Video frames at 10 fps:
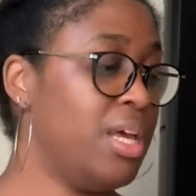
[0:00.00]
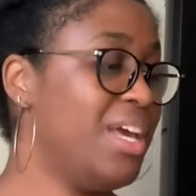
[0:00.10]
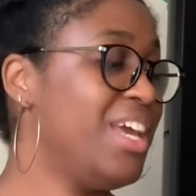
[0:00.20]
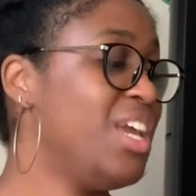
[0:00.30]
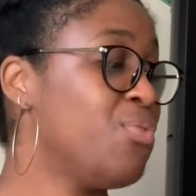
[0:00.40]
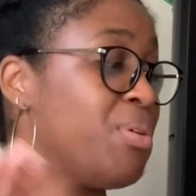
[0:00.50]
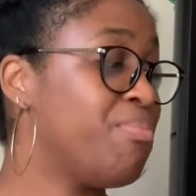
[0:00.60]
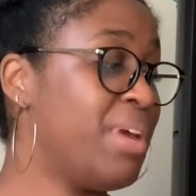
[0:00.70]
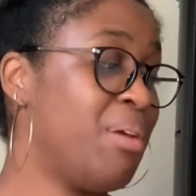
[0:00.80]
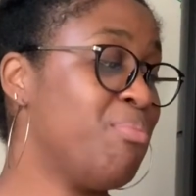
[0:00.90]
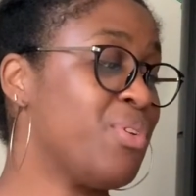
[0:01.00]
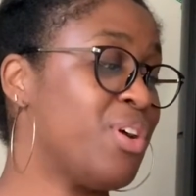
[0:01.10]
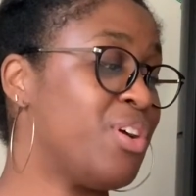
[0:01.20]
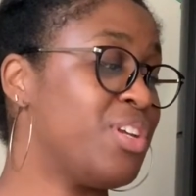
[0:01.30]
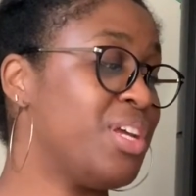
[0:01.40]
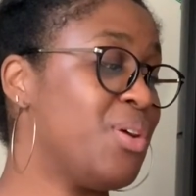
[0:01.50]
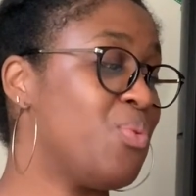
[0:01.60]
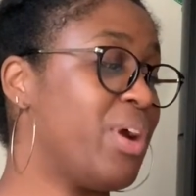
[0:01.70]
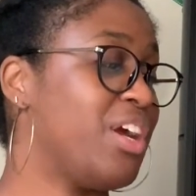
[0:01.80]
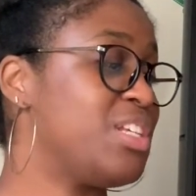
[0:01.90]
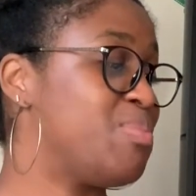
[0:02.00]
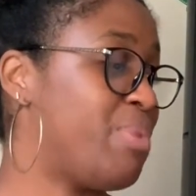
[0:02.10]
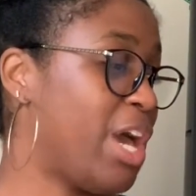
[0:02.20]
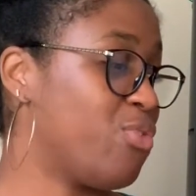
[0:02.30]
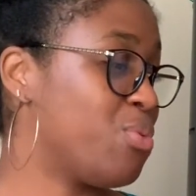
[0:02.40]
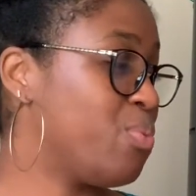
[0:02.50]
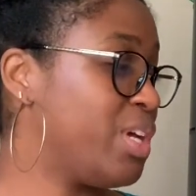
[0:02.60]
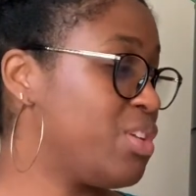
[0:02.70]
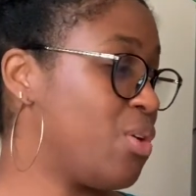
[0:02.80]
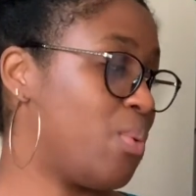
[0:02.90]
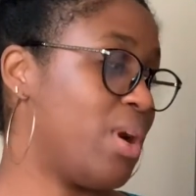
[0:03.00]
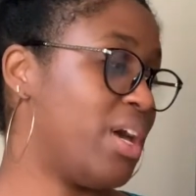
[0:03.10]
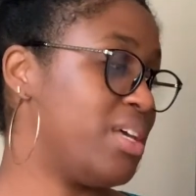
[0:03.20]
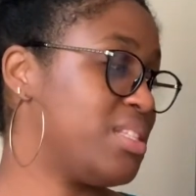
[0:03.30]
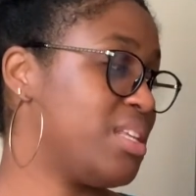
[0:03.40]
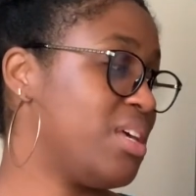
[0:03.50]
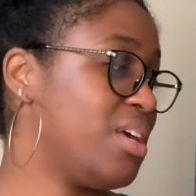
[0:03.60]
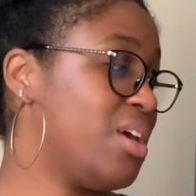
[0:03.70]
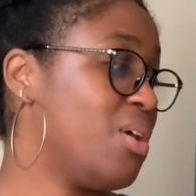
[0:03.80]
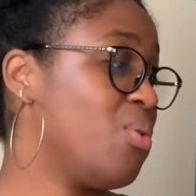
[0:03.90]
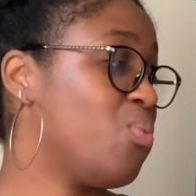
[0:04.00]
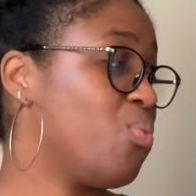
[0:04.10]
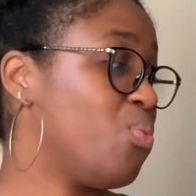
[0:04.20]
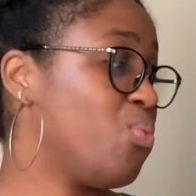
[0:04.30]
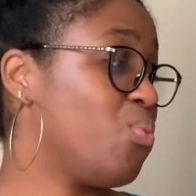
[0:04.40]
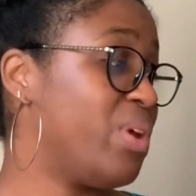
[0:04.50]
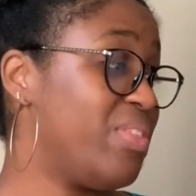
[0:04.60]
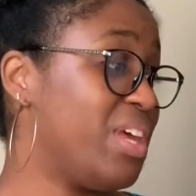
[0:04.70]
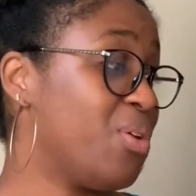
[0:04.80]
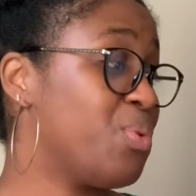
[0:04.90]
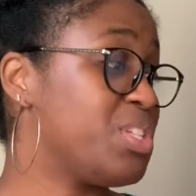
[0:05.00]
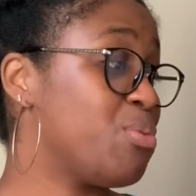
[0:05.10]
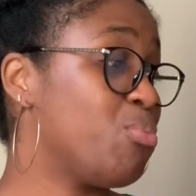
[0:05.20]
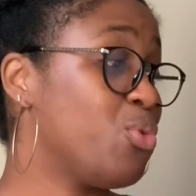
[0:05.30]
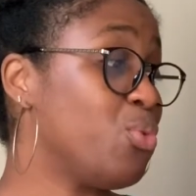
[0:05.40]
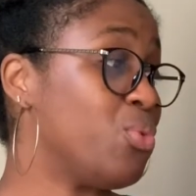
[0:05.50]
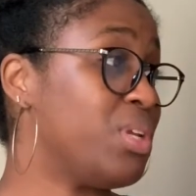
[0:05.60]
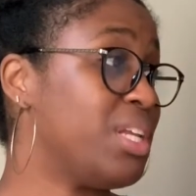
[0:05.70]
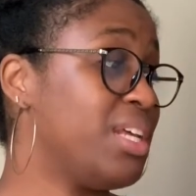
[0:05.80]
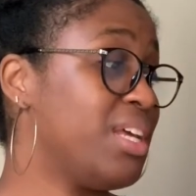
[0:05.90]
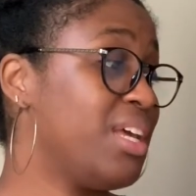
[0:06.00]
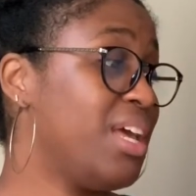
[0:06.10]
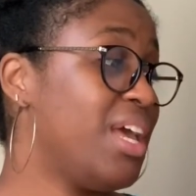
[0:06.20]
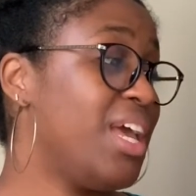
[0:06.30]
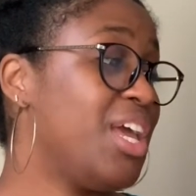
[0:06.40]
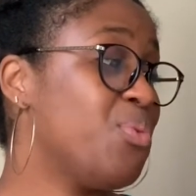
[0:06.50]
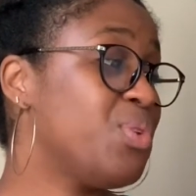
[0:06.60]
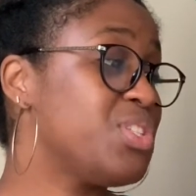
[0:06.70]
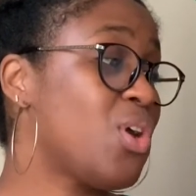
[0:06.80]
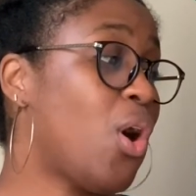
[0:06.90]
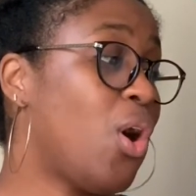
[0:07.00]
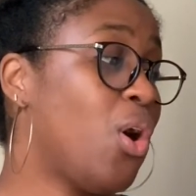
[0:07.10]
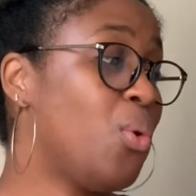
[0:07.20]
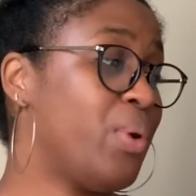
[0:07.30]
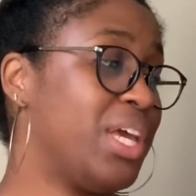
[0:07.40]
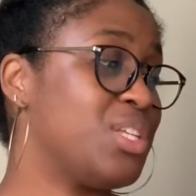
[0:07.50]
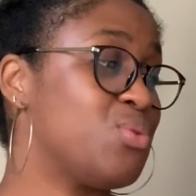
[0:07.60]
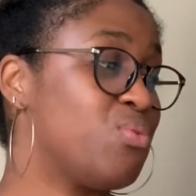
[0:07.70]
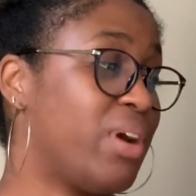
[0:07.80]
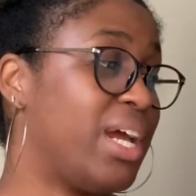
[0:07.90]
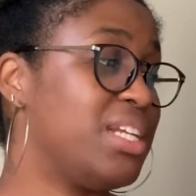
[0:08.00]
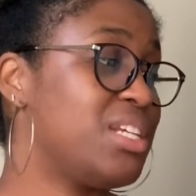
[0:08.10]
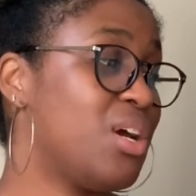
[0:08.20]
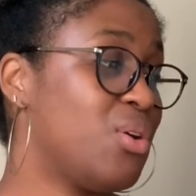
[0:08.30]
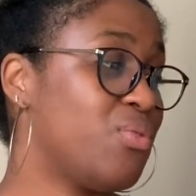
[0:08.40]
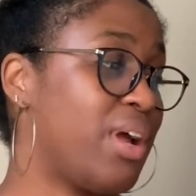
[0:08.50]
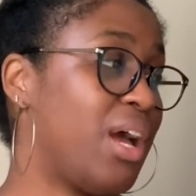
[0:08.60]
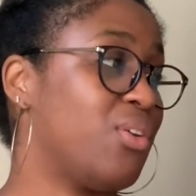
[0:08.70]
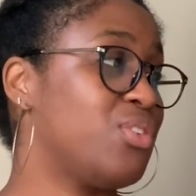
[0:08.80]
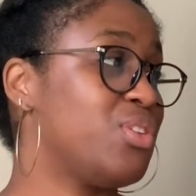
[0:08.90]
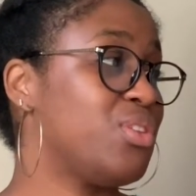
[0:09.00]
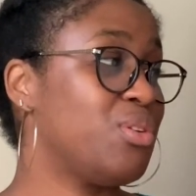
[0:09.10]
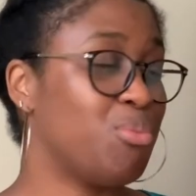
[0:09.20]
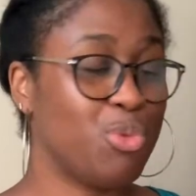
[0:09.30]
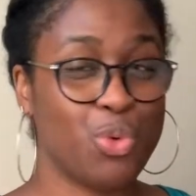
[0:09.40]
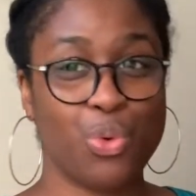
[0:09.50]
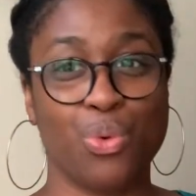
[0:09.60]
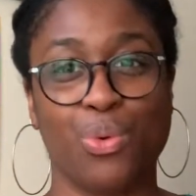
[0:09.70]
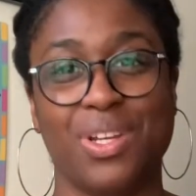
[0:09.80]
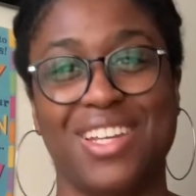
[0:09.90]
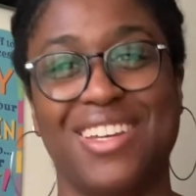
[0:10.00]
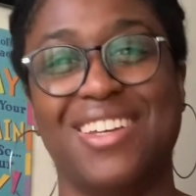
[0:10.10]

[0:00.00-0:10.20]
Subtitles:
He remembered where his bedroom window was when there was a moon. It was always right around the moon.